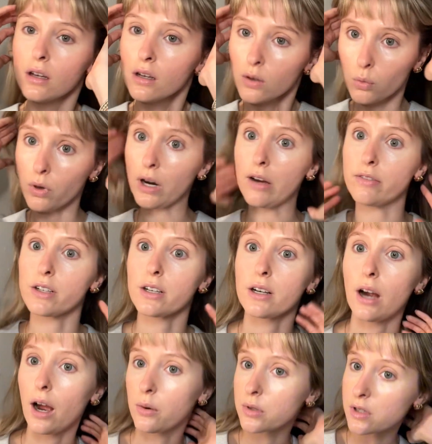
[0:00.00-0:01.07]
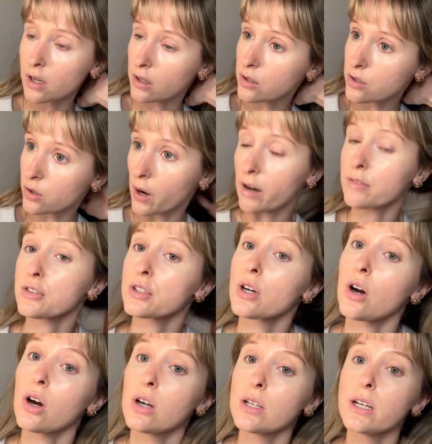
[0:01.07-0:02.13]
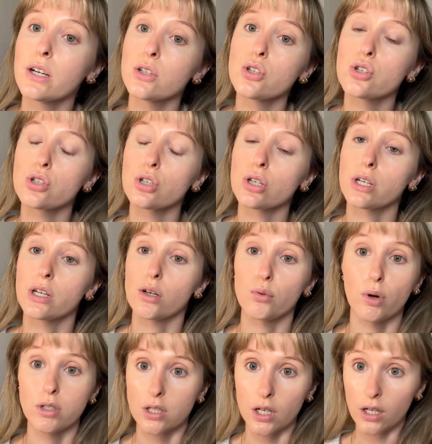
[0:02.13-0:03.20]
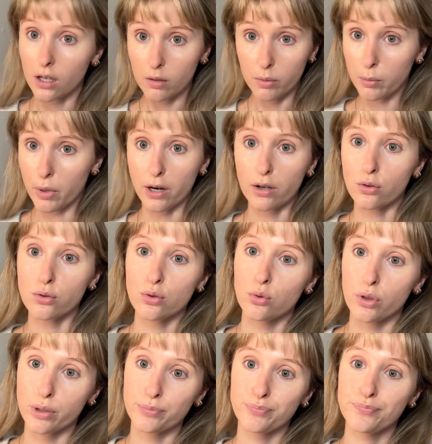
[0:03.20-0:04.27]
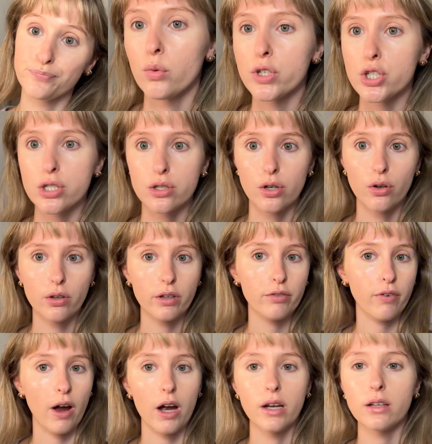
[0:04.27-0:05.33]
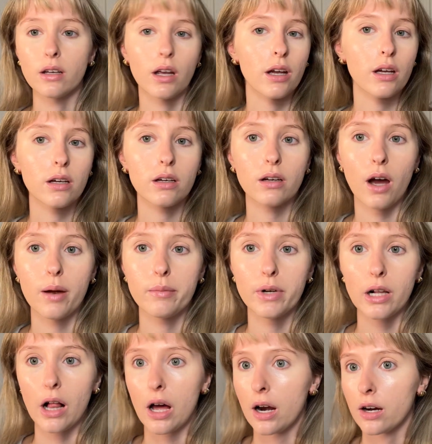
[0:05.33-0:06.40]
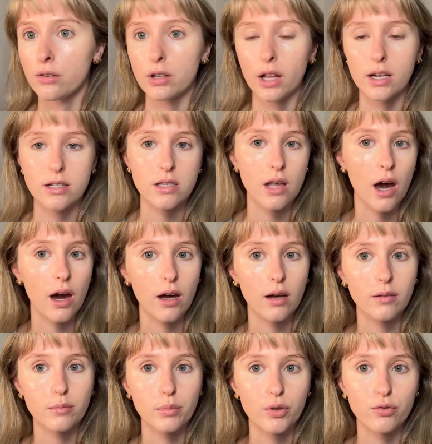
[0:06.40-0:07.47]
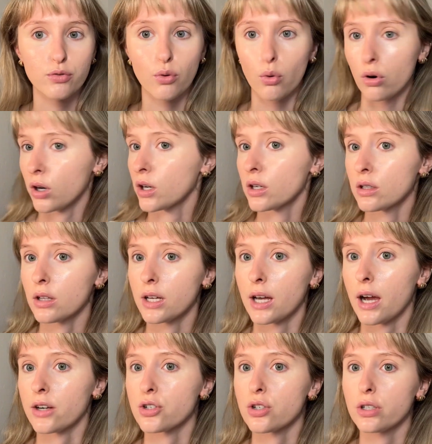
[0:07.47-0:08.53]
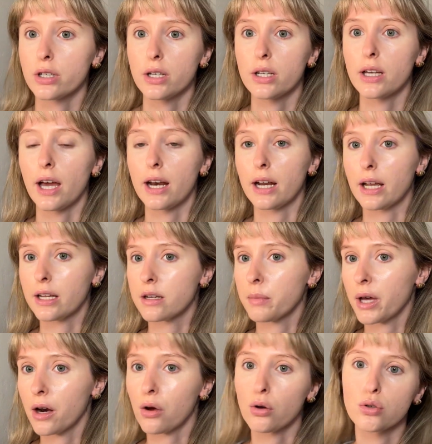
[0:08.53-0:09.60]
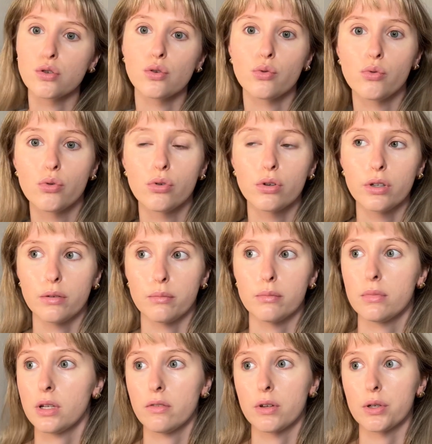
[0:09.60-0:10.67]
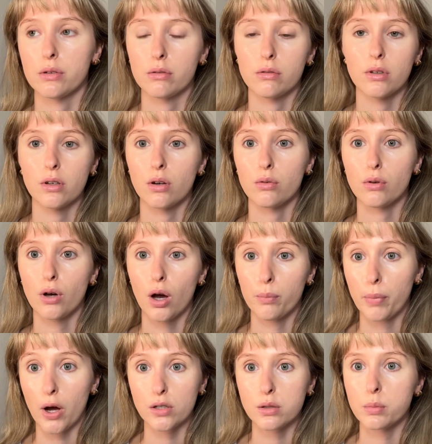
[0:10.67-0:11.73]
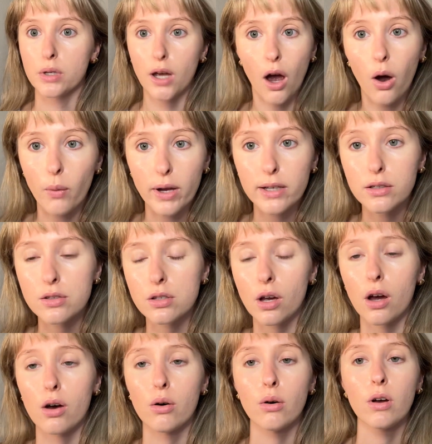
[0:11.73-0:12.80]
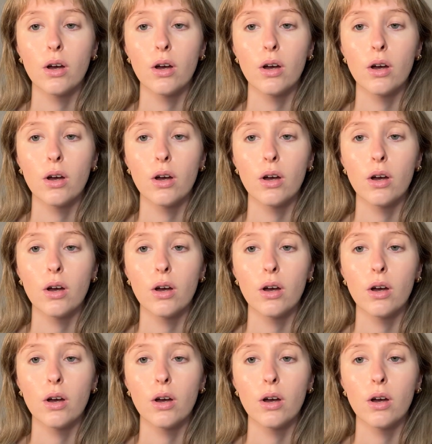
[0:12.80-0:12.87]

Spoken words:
whatever I was gonna do after college, it wasn't gonna be medical school, which is totally fine. Like I'm glad I realized that before like actually getting into medical school and even, you know, possibly going. So